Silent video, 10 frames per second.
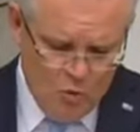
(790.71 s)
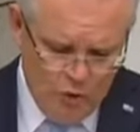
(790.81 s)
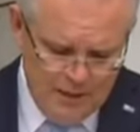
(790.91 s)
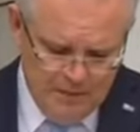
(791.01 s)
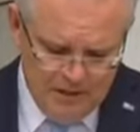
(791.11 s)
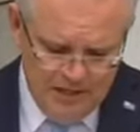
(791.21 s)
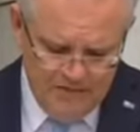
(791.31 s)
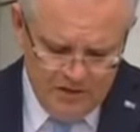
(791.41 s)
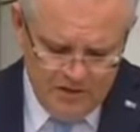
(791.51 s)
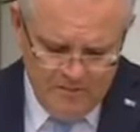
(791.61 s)
We
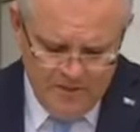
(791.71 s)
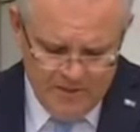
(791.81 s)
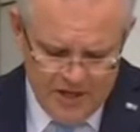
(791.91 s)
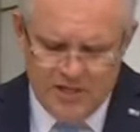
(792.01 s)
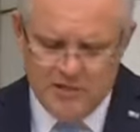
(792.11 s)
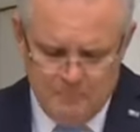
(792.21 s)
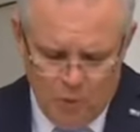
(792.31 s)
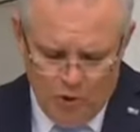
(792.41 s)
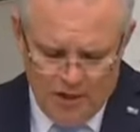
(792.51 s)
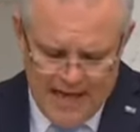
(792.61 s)
believe these
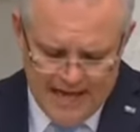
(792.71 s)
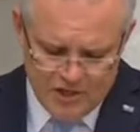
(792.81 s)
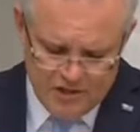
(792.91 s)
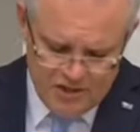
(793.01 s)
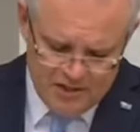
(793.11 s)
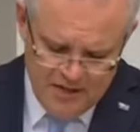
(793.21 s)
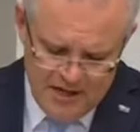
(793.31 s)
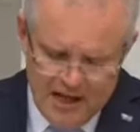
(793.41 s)
important actions